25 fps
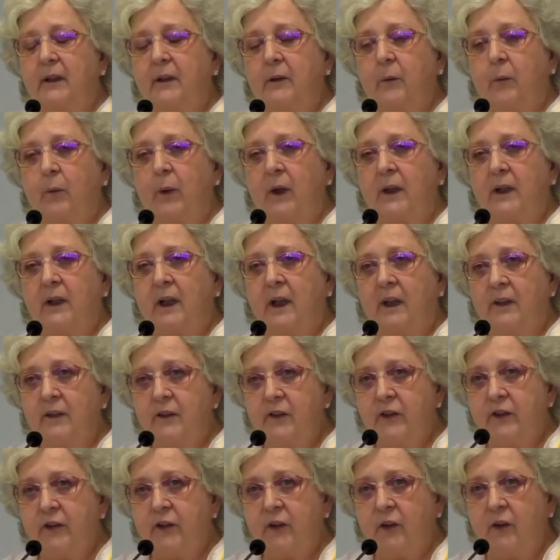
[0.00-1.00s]
one
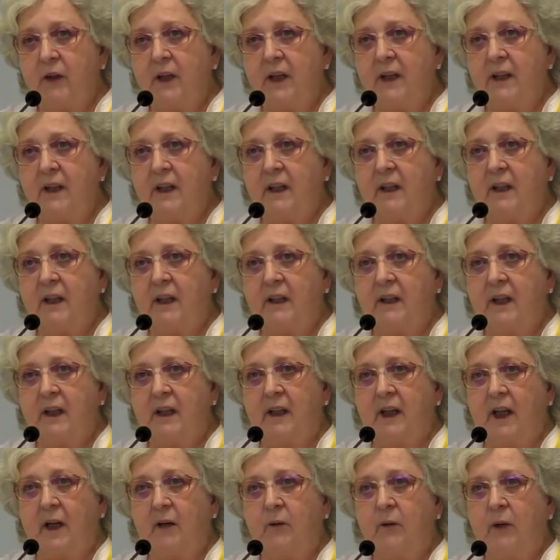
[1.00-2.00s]
other story
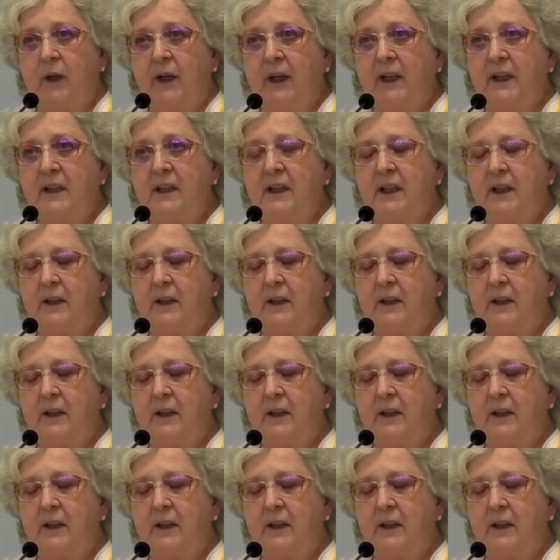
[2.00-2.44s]
that I read